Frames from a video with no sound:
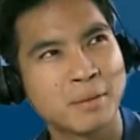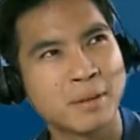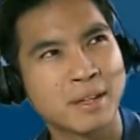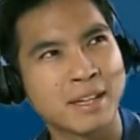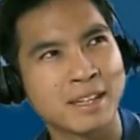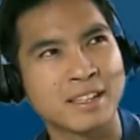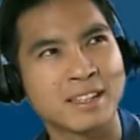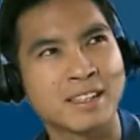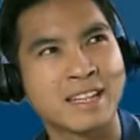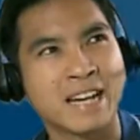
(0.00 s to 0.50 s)

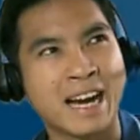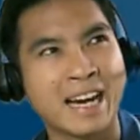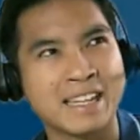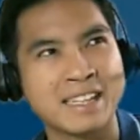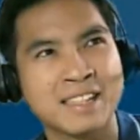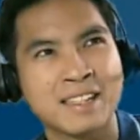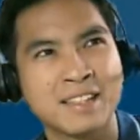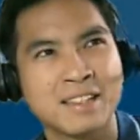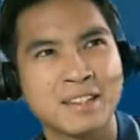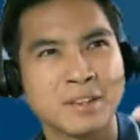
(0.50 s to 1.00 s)
kind of
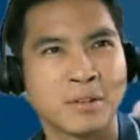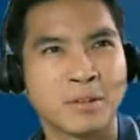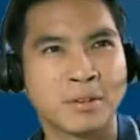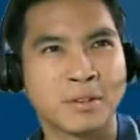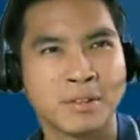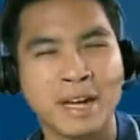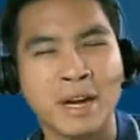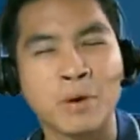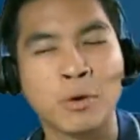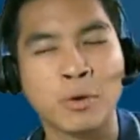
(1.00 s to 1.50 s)
guided your
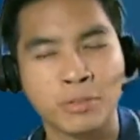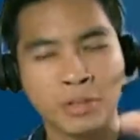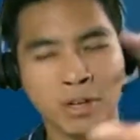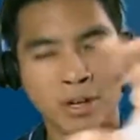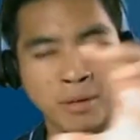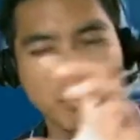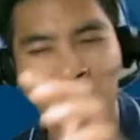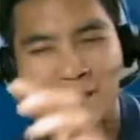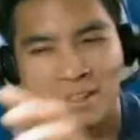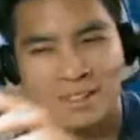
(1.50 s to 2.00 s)
that whole
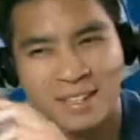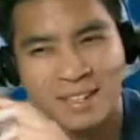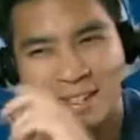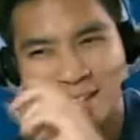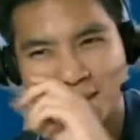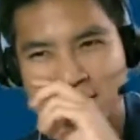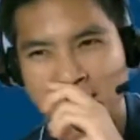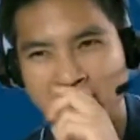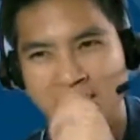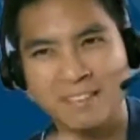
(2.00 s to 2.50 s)
thought
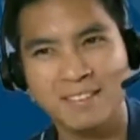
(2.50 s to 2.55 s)
process?